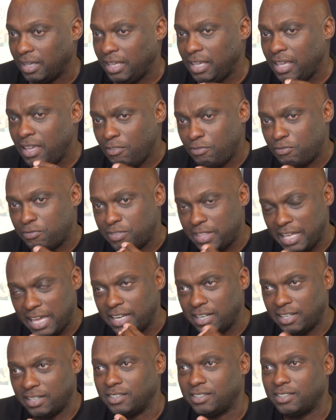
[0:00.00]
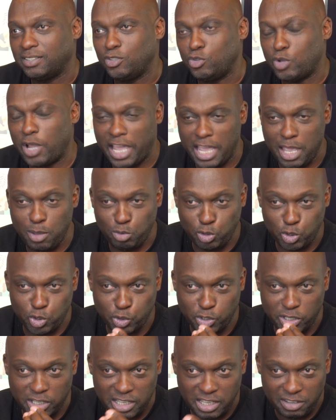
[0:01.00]
if then you are able
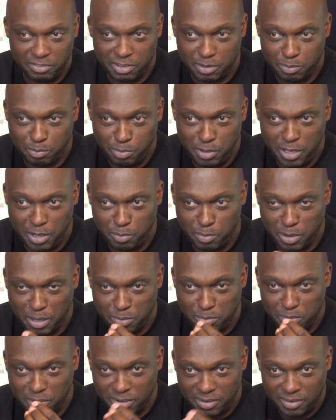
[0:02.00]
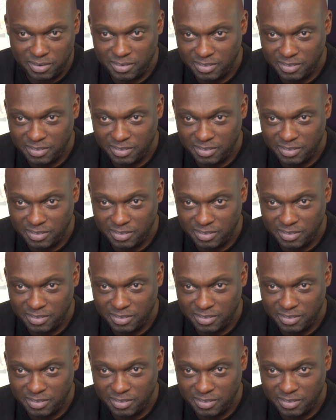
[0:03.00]
to give it bit by bit,